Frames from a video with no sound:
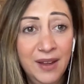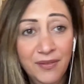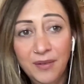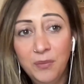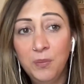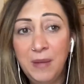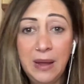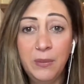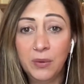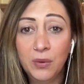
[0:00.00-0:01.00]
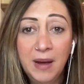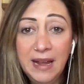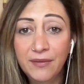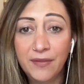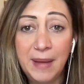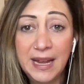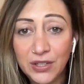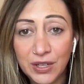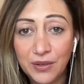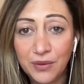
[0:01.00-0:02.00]
even me with all my
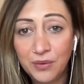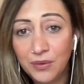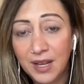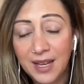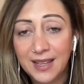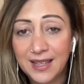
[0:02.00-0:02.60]
information and all